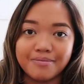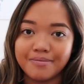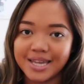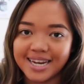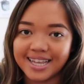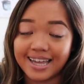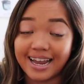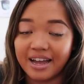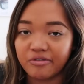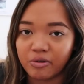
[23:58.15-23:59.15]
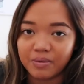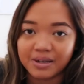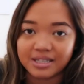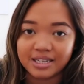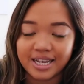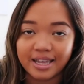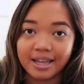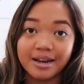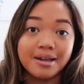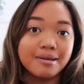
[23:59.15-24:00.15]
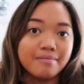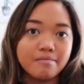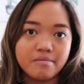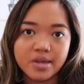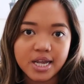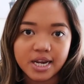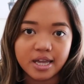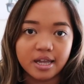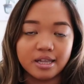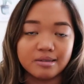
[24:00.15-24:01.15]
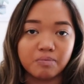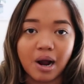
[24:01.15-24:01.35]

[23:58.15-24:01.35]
meaning that everyone wants to take it, meaning it's